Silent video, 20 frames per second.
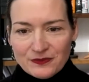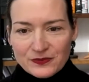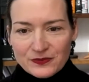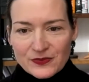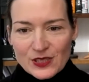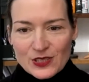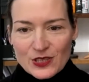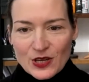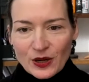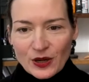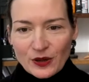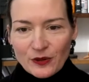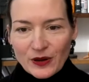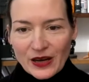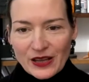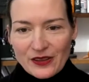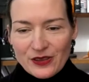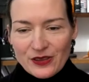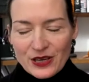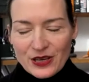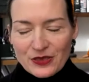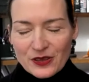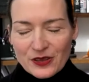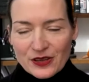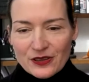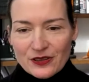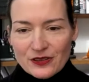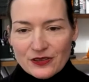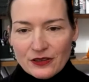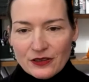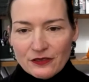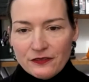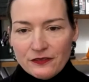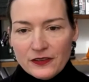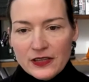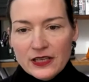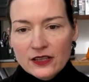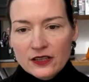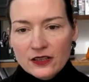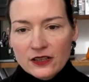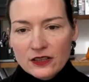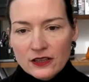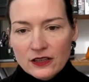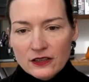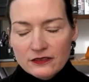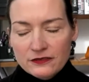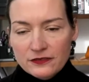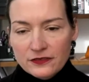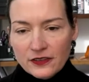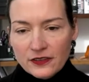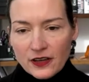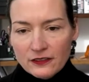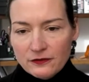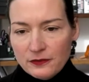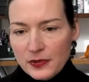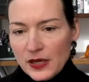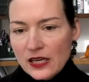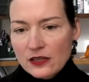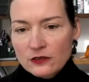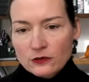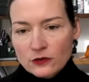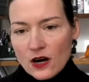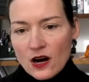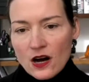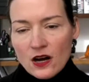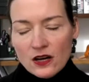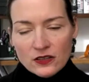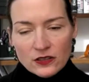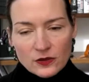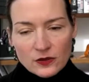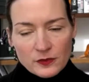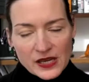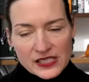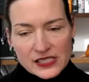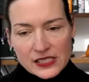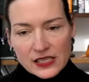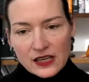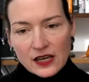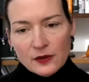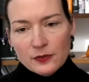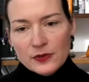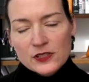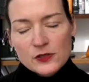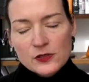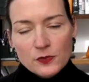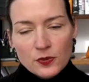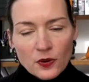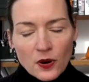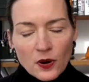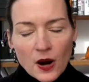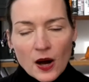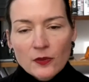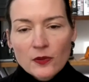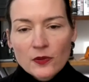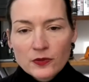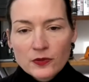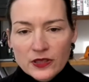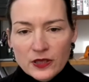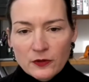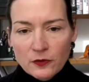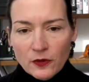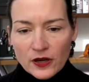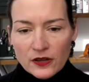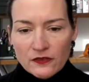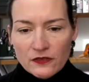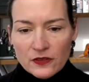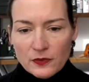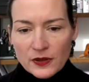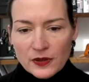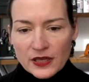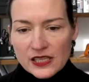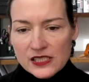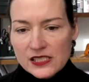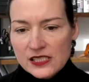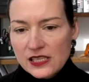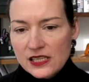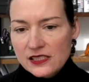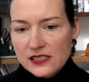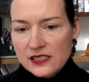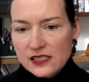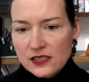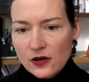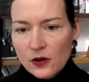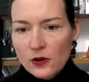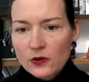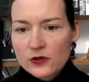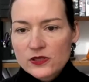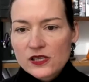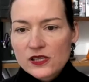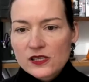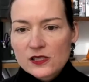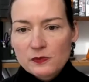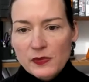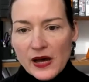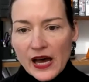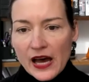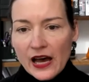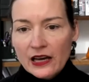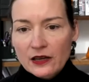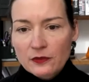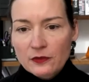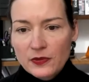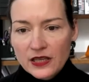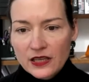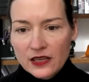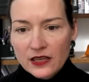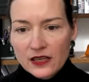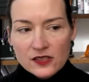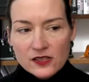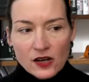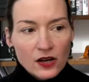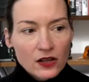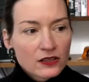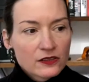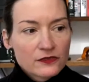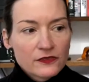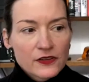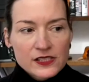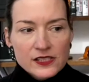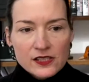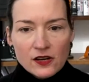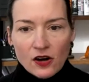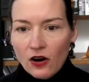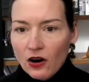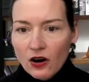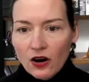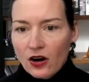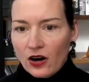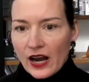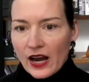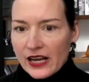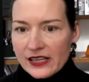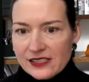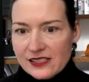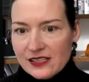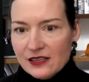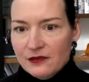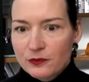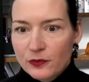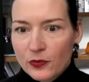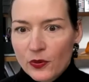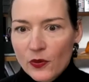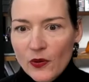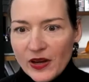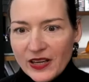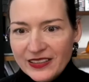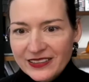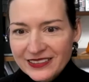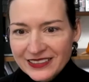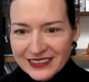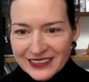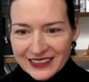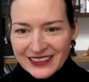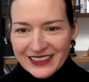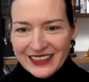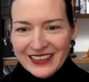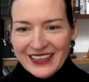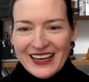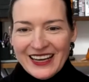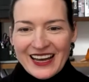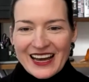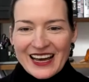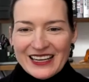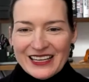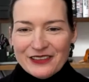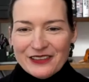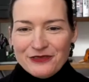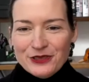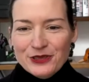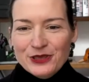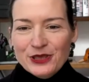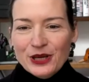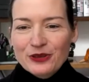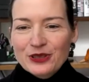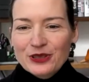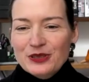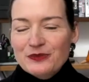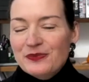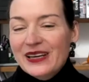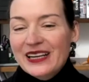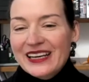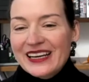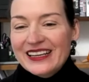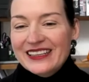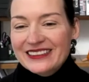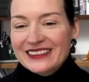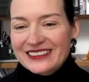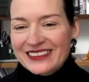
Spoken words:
So I think that the fear of being wrong or messing up is probably one of the biggest things that holds us back, because all of us are at some point. And if you don't admit it,